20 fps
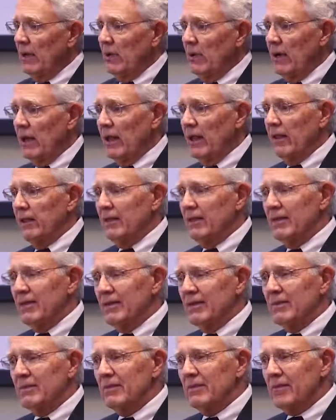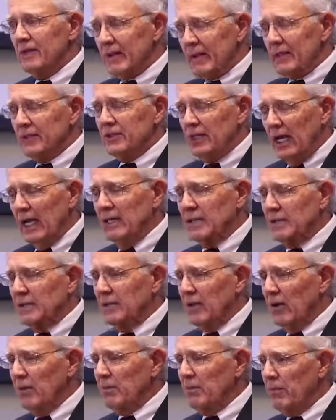Well,
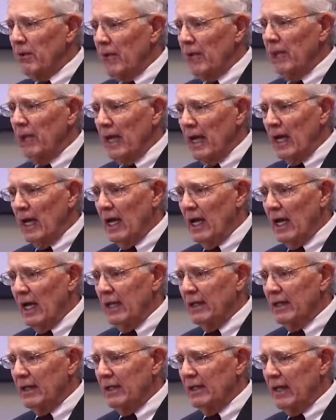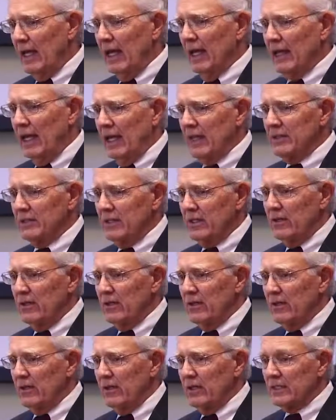chances are pretty high that that has to
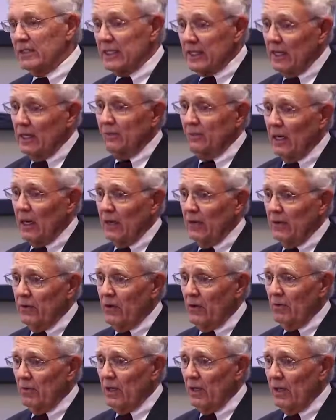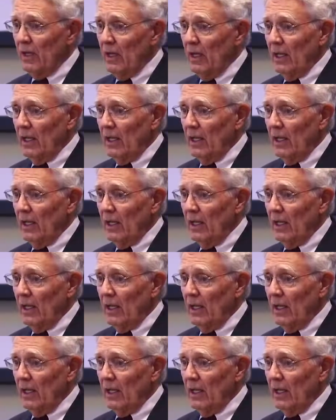do with skin melanoma.